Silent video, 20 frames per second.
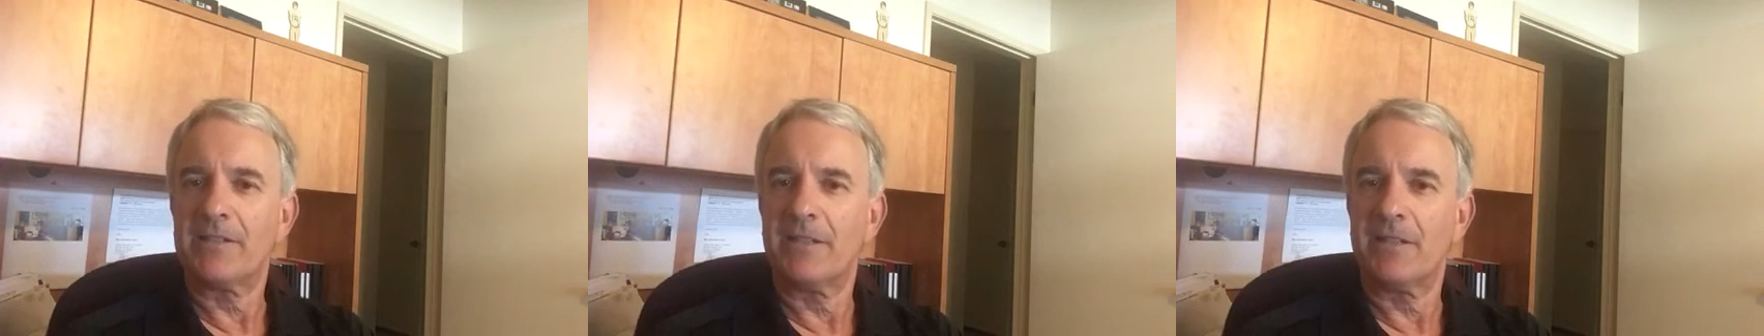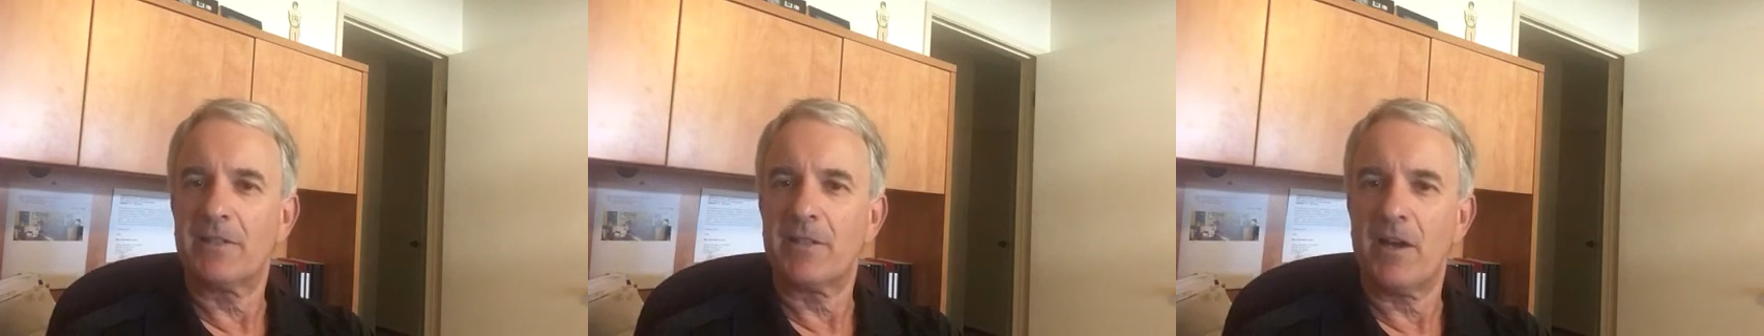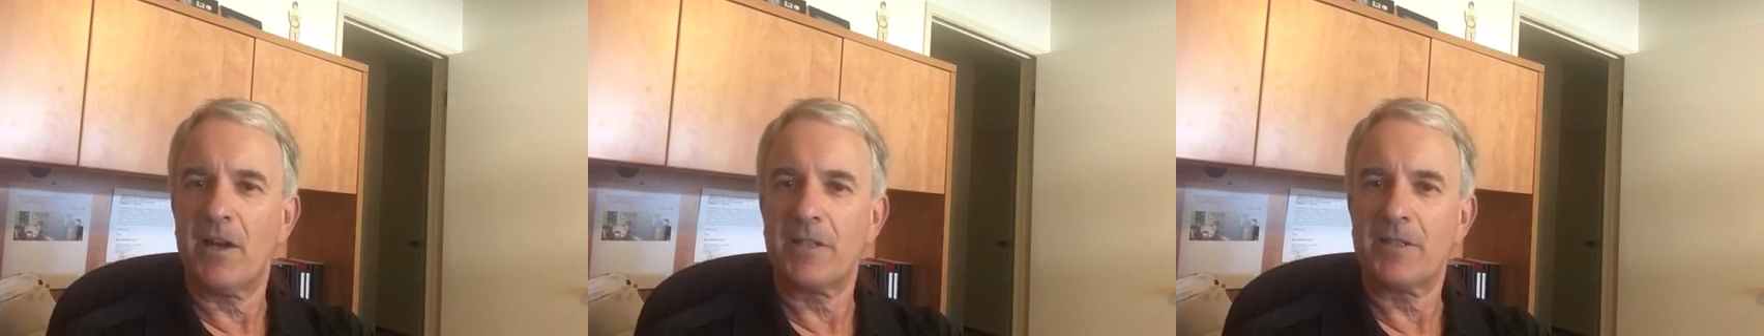
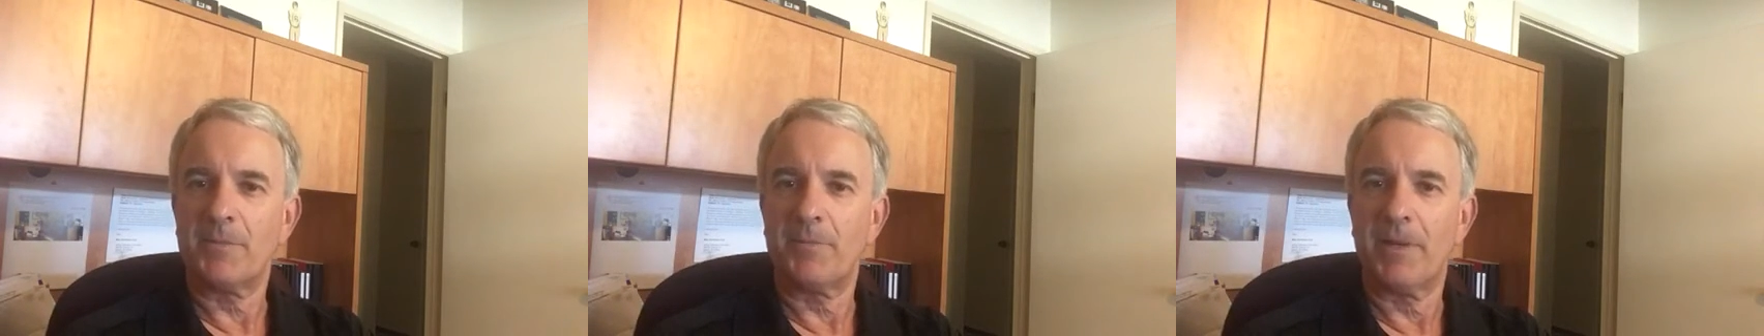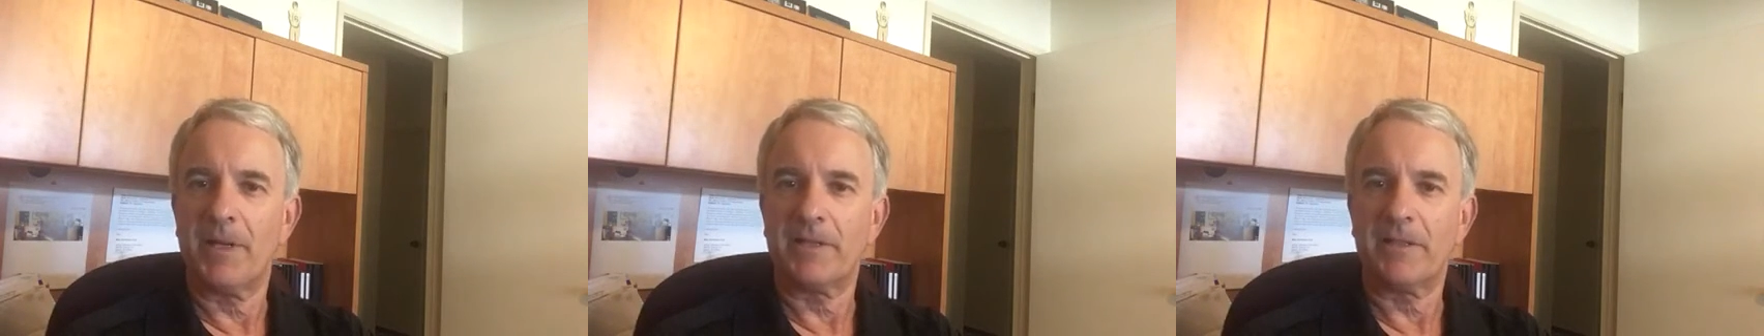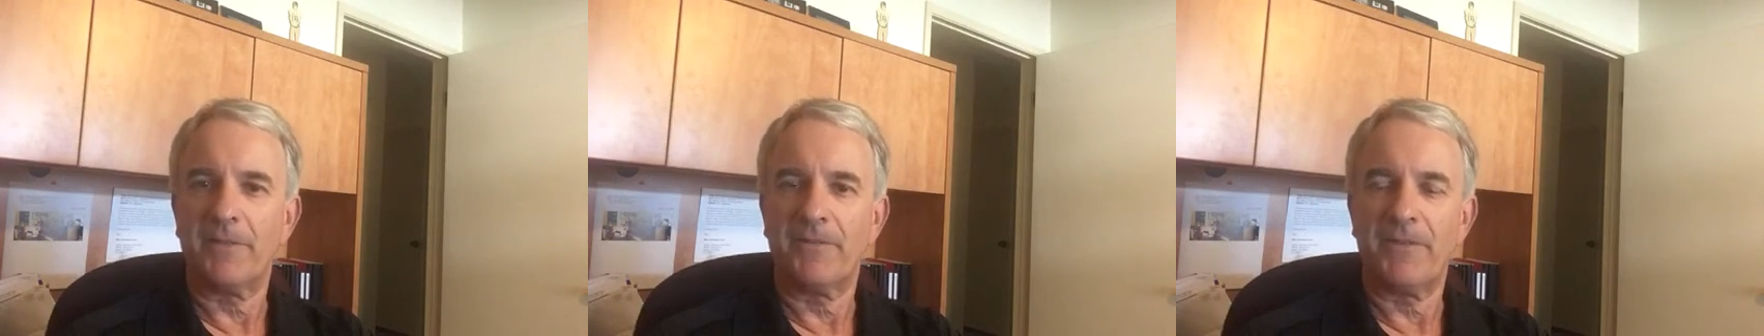that talks
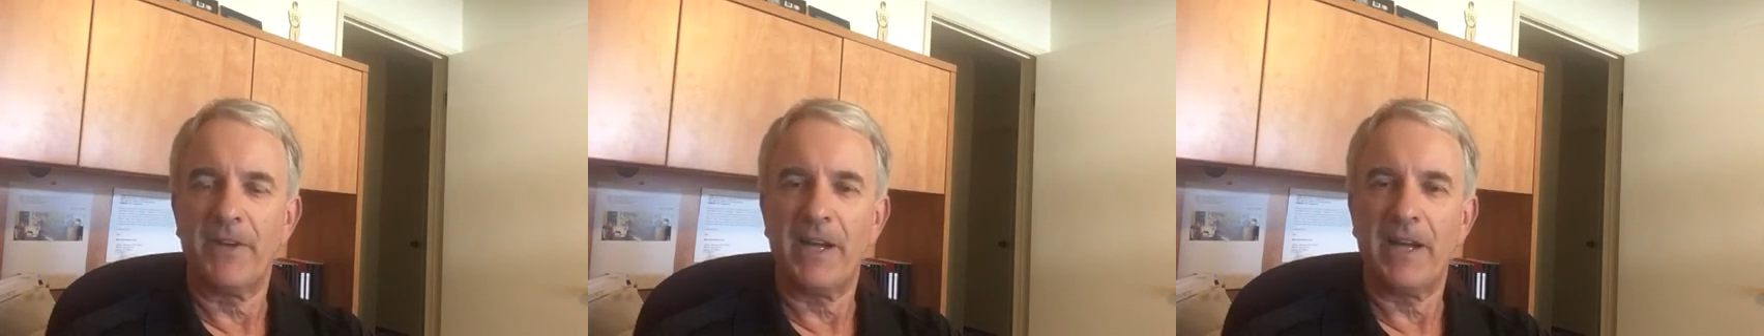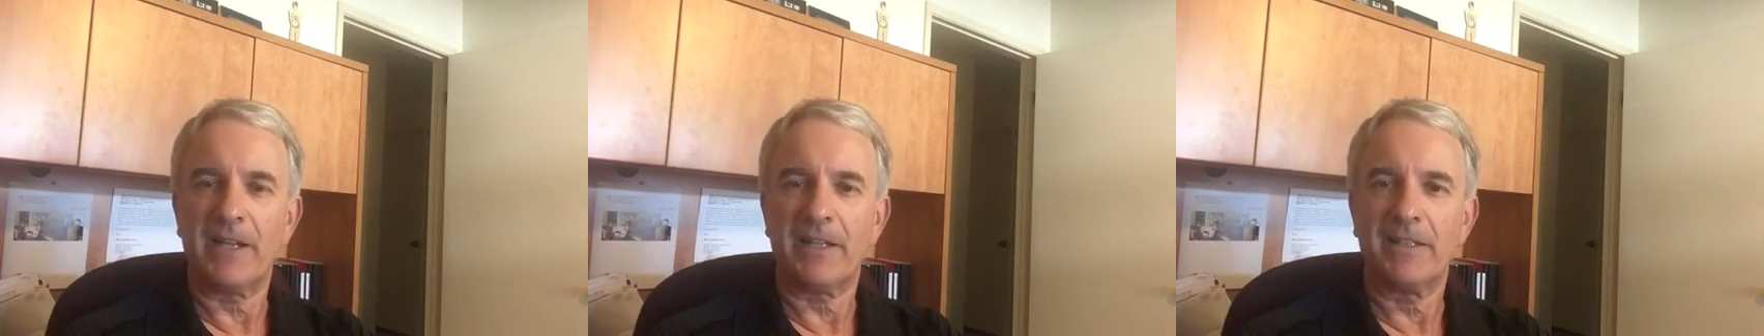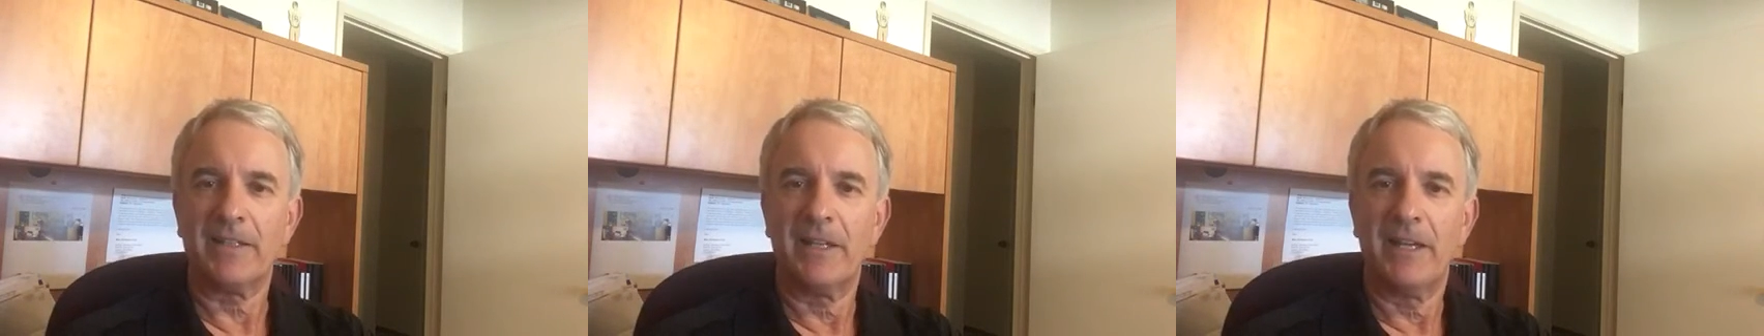about the
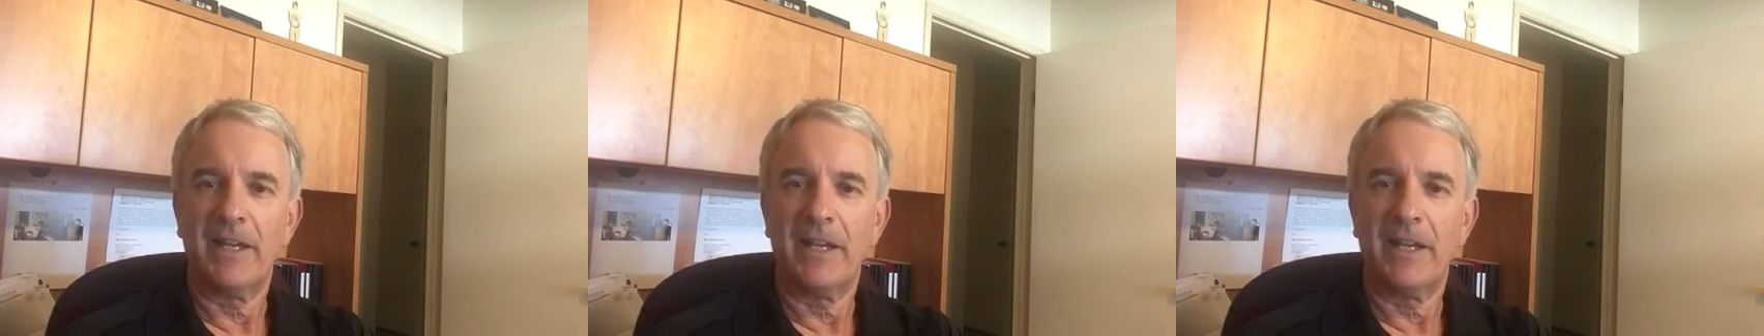fact